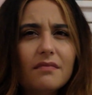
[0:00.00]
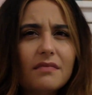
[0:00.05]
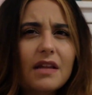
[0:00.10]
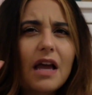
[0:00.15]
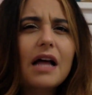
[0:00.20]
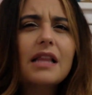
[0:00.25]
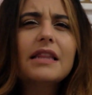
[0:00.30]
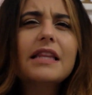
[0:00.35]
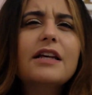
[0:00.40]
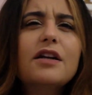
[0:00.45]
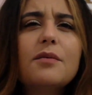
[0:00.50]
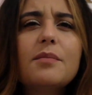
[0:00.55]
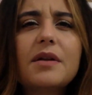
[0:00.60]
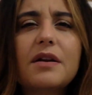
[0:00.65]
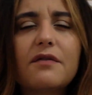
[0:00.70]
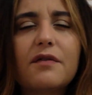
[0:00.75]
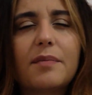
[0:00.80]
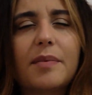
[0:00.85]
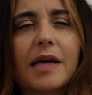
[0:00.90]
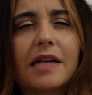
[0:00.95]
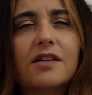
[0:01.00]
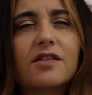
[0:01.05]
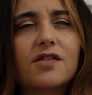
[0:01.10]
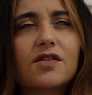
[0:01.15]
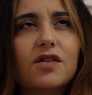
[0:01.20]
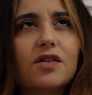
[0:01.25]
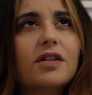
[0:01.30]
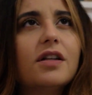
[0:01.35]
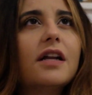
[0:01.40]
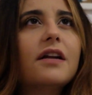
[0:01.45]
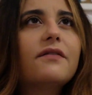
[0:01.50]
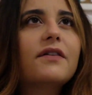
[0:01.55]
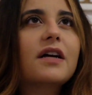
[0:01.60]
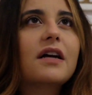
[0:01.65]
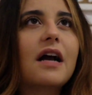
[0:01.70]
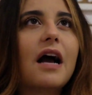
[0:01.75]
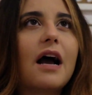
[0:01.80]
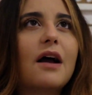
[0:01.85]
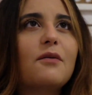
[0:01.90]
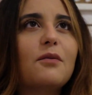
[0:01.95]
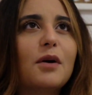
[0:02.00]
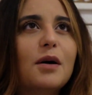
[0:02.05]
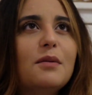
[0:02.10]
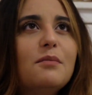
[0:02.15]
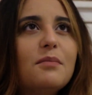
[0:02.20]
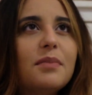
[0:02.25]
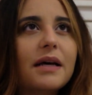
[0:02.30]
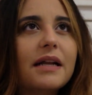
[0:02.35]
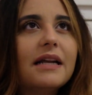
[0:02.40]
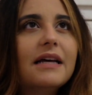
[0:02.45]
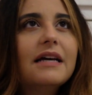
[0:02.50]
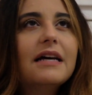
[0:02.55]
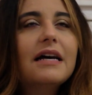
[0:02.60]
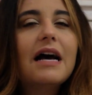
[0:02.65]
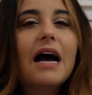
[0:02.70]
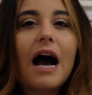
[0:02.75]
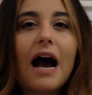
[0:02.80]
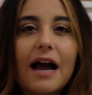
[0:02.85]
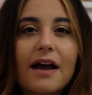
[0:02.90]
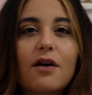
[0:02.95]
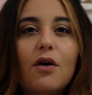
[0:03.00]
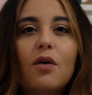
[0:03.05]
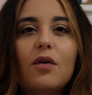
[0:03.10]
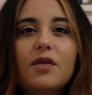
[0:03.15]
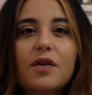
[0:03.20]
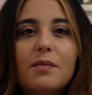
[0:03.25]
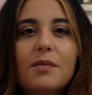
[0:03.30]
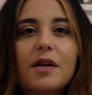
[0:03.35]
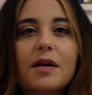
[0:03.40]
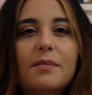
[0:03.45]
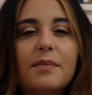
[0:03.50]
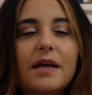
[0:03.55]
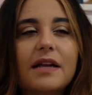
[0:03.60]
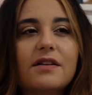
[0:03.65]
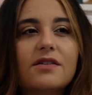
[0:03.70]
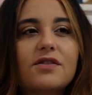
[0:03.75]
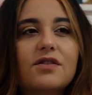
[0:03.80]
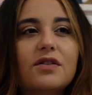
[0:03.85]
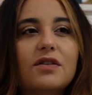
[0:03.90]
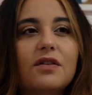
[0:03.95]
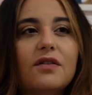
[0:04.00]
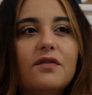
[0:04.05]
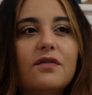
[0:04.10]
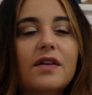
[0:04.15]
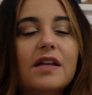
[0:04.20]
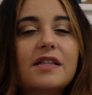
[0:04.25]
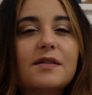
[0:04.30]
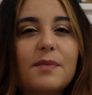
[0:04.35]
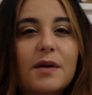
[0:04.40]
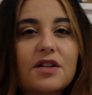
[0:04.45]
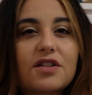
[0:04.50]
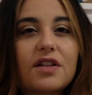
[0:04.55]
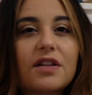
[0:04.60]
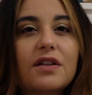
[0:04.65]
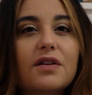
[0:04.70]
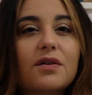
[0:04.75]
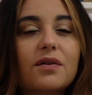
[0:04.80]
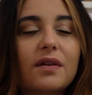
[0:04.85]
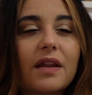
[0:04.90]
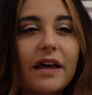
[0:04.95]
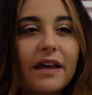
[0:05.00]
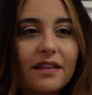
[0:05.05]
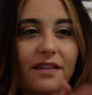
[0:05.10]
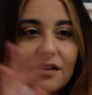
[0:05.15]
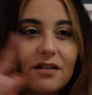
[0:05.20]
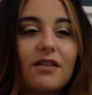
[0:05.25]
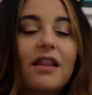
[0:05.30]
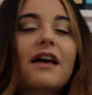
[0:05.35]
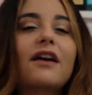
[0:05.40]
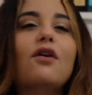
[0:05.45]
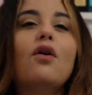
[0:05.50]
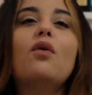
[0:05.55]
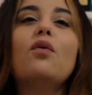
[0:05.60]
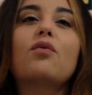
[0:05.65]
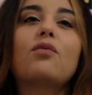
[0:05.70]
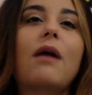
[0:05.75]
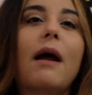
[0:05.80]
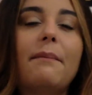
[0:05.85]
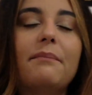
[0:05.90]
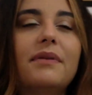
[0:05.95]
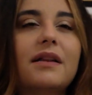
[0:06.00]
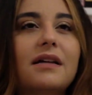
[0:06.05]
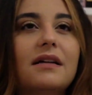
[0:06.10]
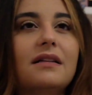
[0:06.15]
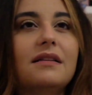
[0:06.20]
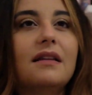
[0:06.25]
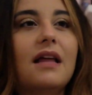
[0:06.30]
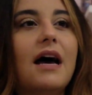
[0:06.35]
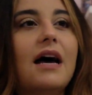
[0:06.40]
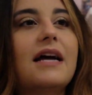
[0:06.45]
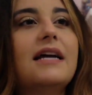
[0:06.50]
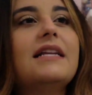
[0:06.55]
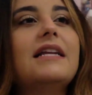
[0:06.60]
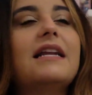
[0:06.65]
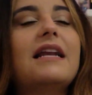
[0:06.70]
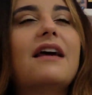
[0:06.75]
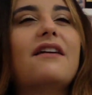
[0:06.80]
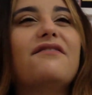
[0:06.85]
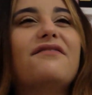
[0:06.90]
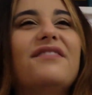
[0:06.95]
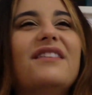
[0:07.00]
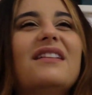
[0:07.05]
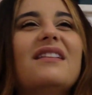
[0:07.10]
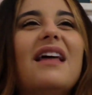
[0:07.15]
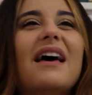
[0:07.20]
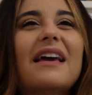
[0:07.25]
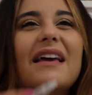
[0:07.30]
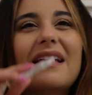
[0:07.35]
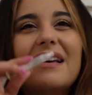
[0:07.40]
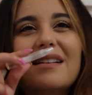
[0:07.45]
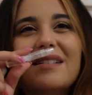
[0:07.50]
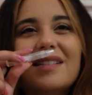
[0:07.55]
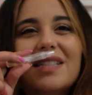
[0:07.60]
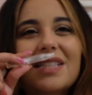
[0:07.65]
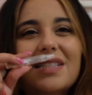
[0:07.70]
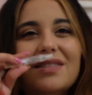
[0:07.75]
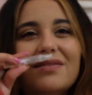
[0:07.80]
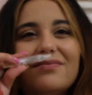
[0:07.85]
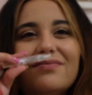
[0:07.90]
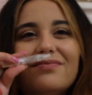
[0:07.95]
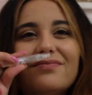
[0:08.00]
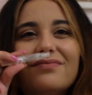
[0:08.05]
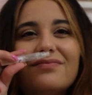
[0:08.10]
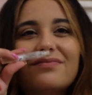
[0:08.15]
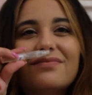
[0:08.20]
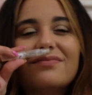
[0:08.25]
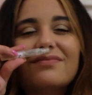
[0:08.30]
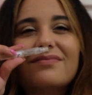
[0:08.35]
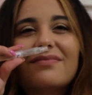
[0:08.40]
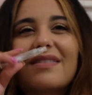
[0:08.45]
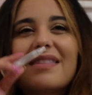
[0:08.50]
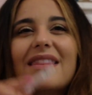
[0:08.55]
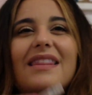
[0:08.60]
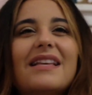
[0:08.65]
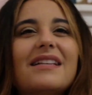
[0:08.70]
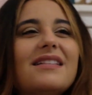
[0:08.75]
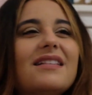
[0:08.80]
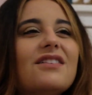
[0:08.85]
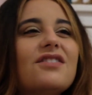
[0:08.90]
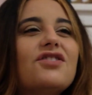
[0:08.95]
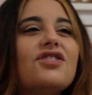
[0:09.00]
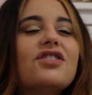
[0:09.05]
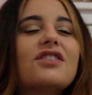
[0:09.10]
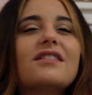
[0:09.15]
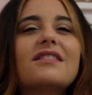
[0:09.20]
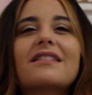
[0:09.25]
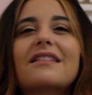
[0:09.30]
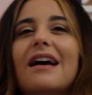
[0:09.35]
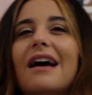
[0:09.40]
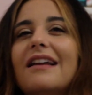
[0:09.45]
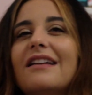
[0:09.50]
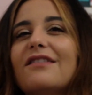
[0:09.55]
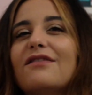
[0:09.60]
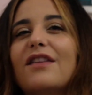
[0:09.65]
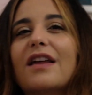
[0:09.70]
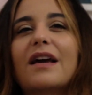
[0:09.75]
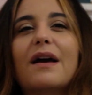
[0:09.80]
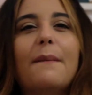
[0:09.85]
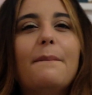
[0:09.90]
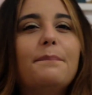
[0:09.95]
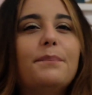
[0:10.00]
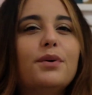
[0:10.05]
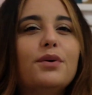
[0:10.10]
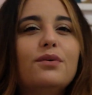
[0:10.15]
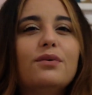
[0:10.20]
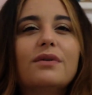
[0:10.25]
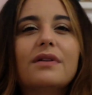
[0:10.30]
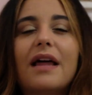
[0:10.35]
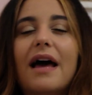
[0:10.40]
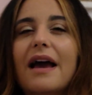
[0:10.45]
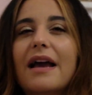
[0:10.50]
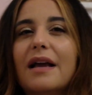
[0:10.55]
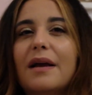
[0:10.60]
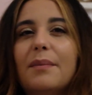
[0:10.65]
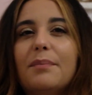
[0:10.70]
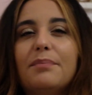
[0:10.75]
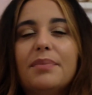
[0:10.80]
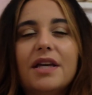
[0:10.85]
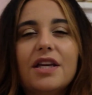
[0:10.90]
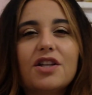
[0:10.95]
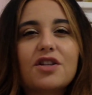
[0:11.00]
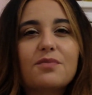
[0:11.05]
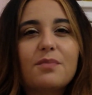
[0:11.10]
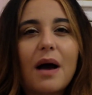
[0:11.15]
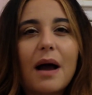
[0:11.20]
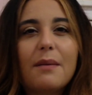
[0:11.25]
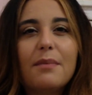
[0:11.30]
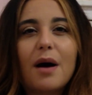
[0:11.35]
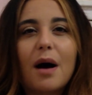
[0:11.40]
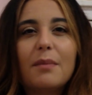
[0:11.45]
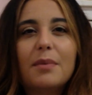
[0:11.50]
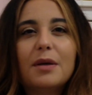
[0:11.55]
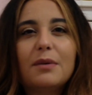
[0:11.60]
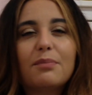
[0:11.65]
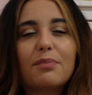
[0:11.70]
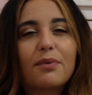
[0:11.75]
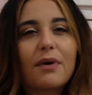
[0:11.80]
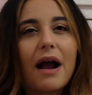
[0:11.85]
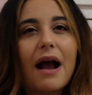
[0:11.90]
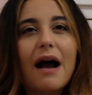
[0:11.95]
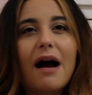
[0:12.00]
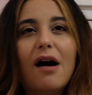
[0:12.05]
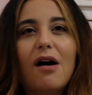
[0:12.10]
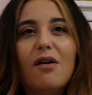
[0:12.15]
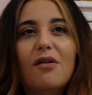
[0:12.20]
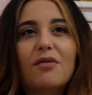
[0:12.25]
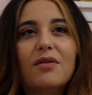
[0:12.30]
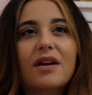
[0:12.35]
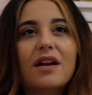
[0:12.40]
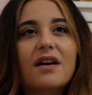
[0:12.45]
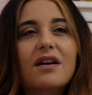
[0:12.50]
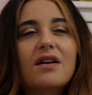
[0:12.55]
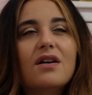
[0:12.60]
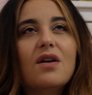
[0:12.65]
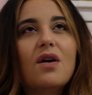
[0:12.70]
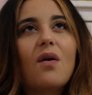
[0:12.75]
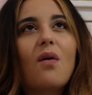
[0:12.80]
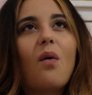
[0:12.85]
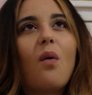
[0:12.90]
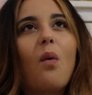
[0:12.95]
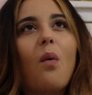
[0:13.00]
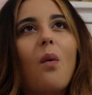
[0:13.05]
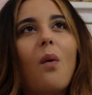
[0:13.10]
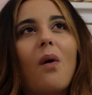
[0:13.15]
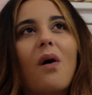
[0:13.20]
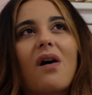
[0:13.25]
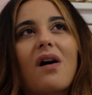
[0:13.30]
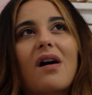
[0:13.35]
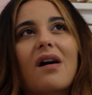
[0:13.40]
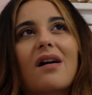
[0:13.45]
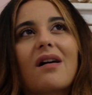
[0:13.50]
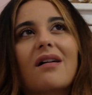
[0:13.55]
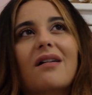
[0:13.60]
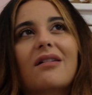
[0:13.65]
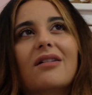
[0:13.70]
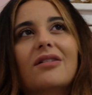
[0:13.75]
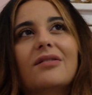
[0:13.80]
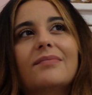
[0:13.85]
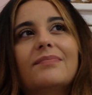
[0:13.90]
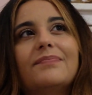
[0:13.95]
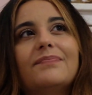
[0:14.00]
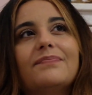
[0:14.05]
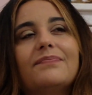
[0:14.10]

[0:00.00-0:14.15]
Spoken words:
a little bit of a pedestal, not a very high one, but I hold them on a pedestal of, especially their whole replica line, and I feel like this is just kind of like a bootleg Beach by Bobbi Brown or